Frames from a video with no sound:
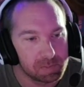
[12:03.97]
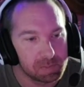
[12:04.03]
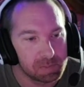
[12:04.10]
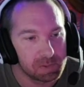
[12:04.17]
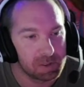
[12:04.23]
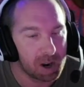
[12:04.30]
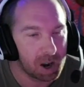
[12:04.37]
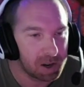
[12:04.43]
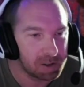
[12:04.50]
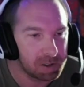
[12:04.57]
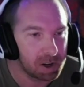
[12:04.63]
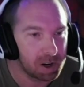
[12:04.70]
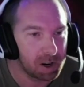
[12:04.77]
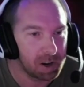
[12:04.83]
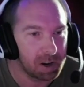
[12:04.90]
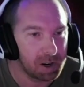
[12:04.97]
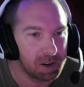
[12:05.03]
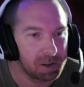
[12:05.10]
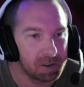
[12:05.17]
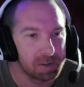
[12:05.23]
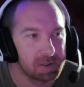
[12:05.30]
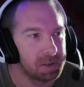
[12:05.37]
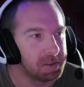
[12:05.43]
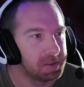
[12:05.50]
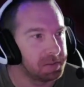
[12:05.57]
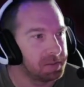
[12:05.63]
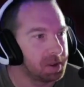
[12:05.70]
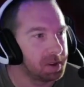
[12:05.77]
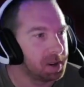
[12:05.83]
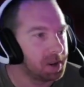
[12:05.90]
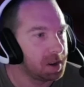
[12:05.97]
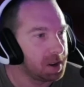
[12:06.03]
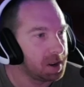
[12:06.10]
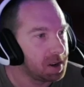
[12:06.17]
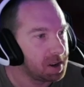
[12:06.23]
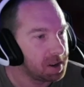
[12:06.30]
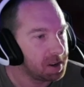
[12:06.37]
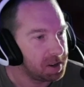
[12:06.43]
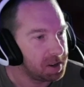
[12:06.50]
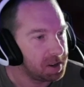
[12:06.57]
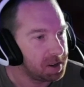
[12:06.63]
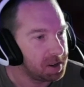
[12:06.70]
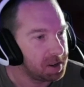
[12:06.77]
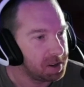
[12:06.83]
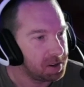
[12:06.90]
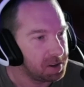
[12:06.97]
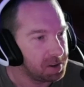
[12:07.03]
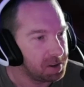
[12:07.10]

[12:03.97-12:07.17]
Contracts, and you can